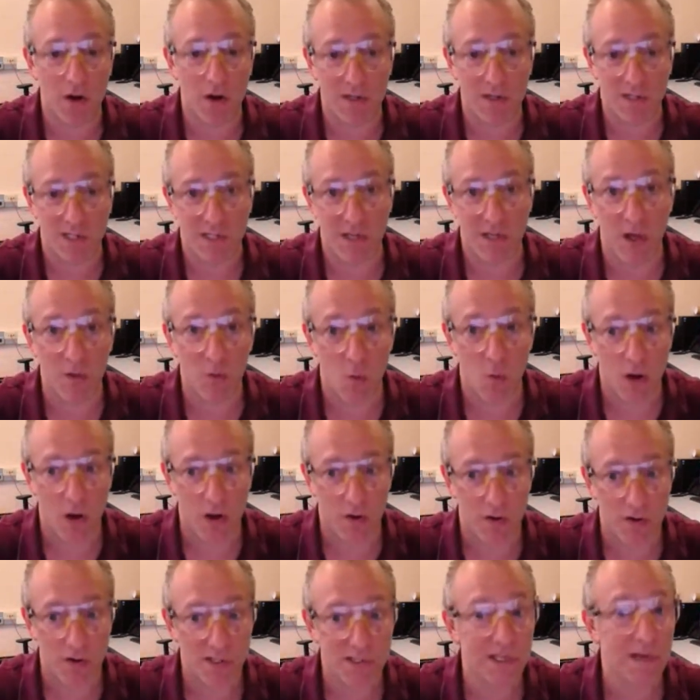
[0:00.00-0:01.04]
because salt
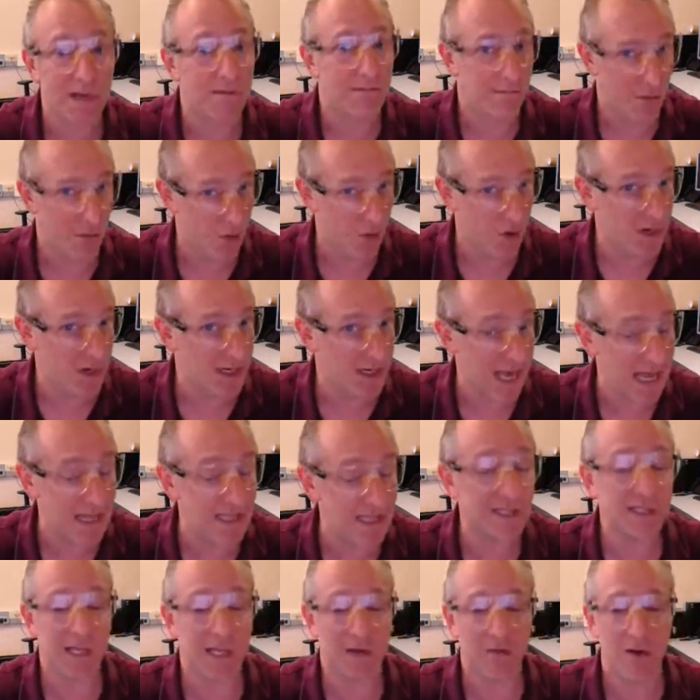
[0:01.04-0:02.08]
water is more
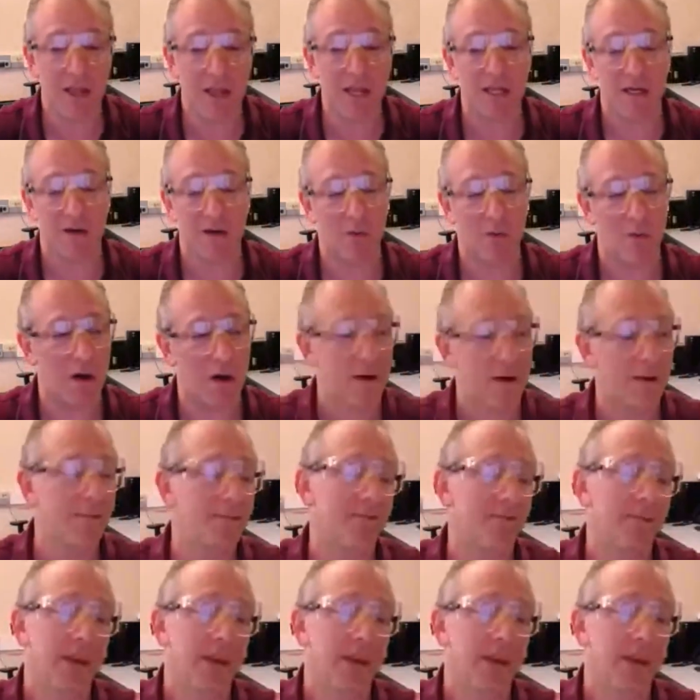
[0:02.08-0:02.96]
dense than regular water,